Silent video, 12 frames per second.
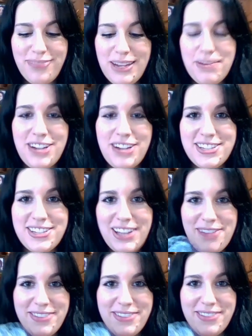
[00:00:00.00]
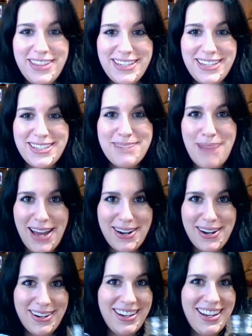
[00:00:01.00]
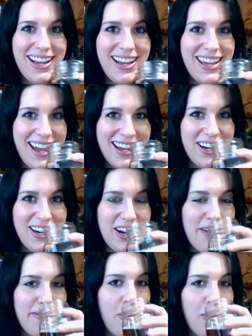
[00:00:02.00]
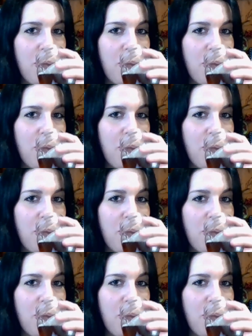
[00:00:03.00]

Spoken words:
But I just love this pattern. I can't get enough.